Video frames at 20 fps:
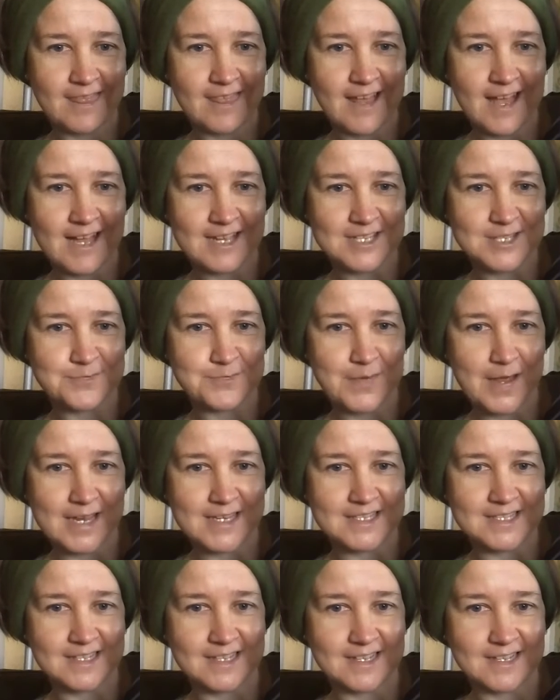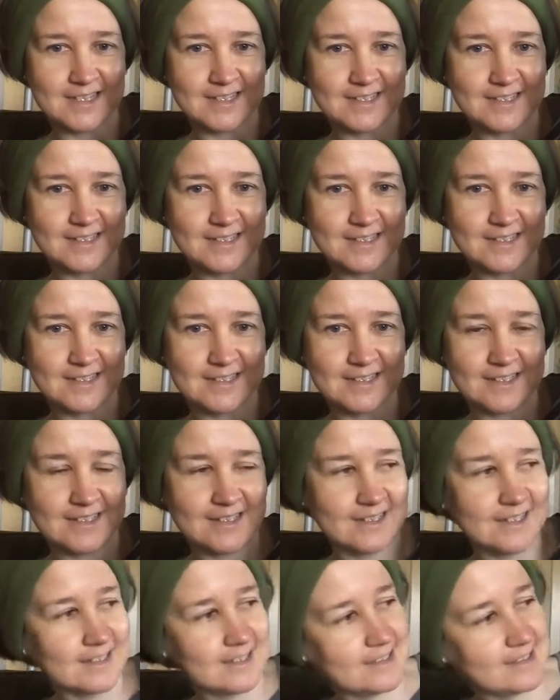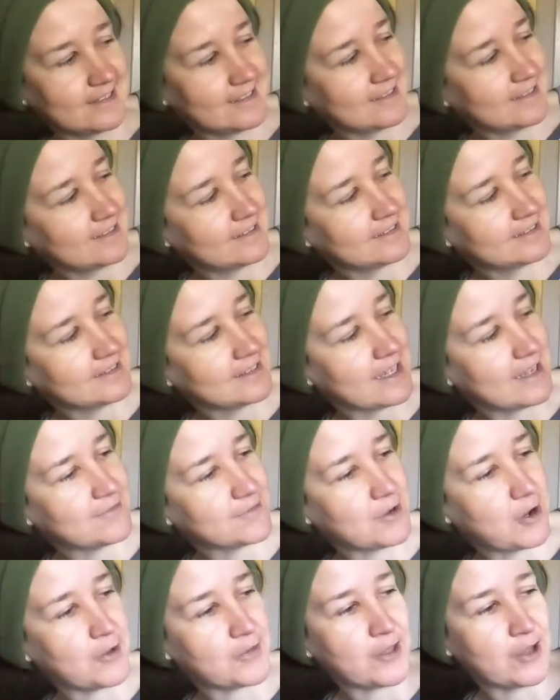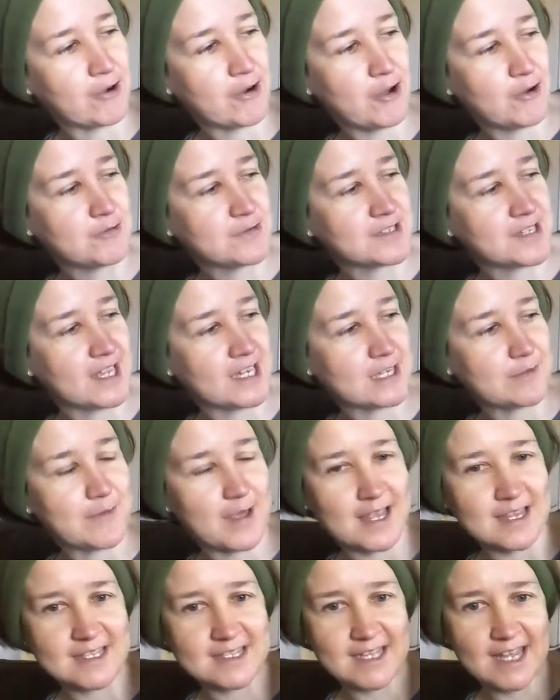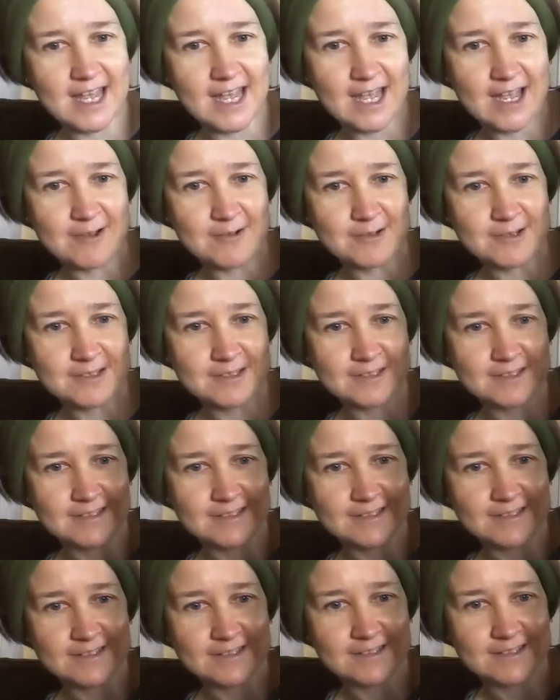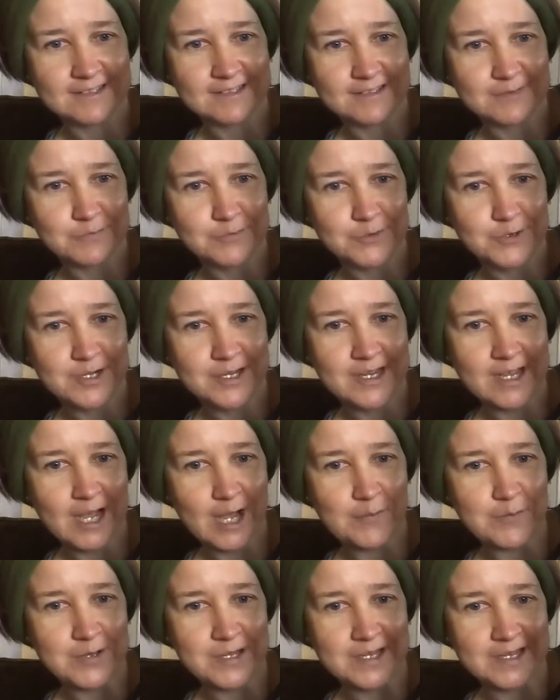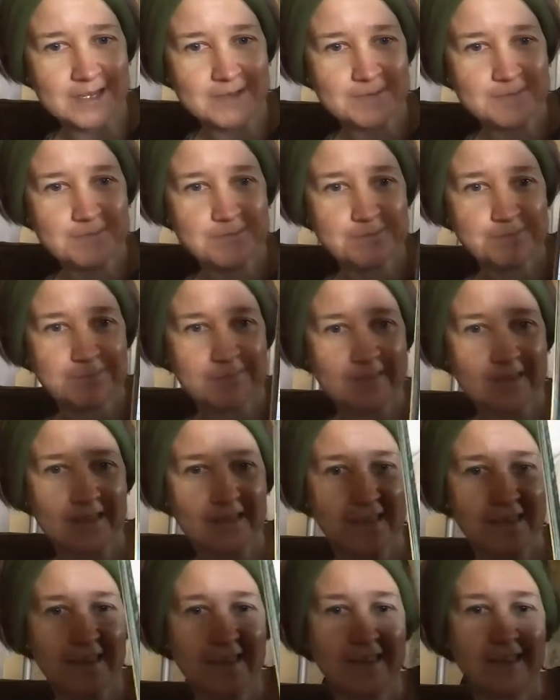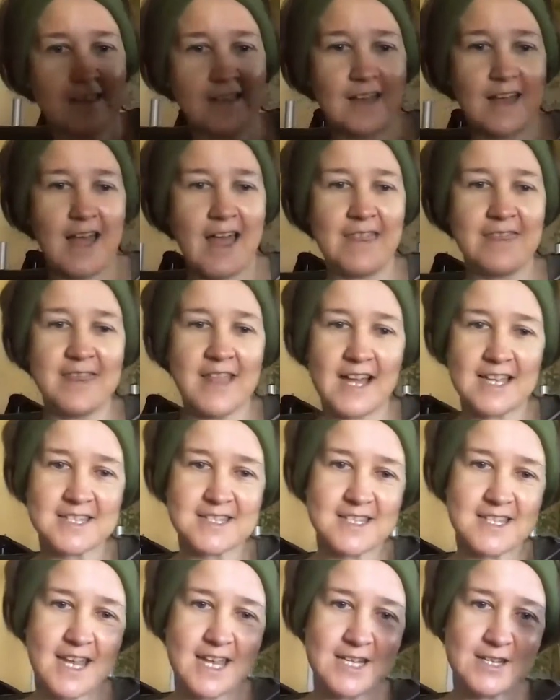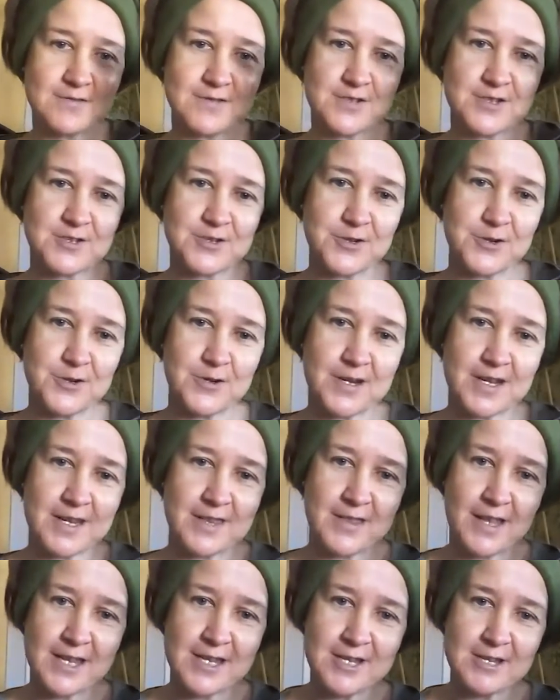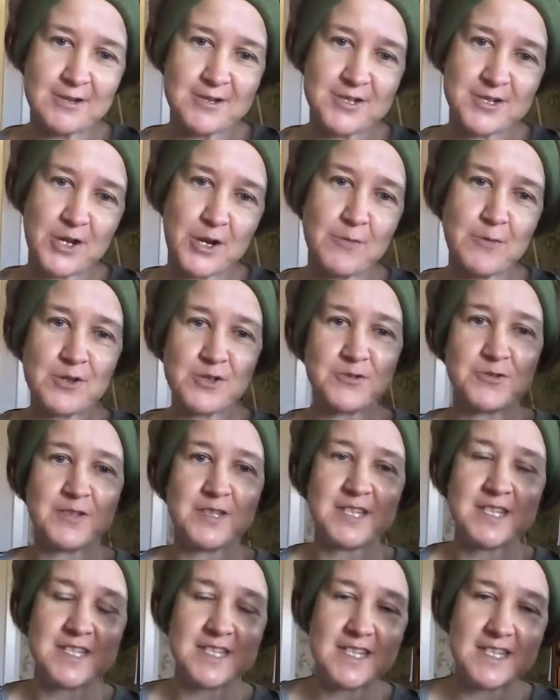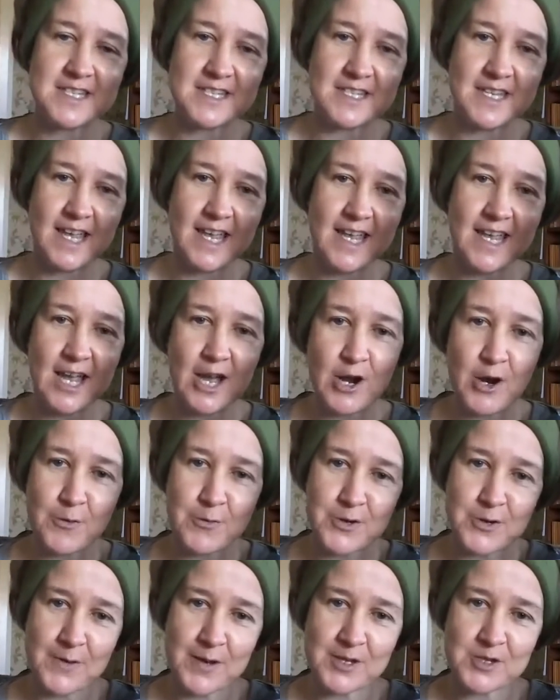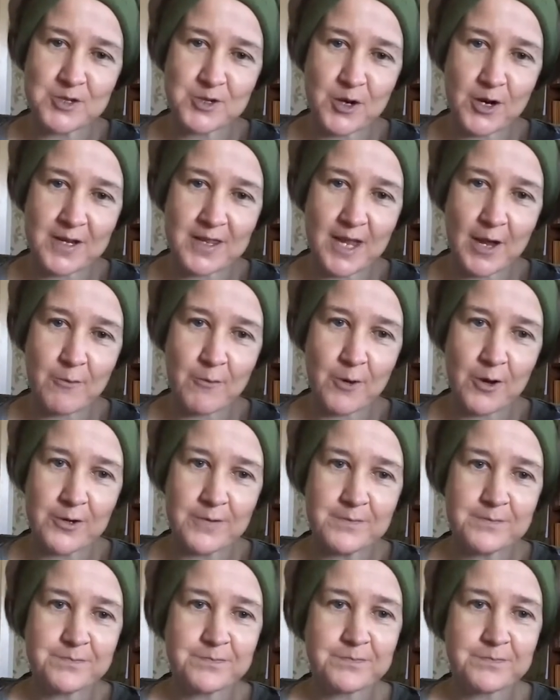That's better. They've got their own teddy bears now. Pretty happy. And that's the end of the story. Thank you so much for listening today. I hope you enjoyed that one.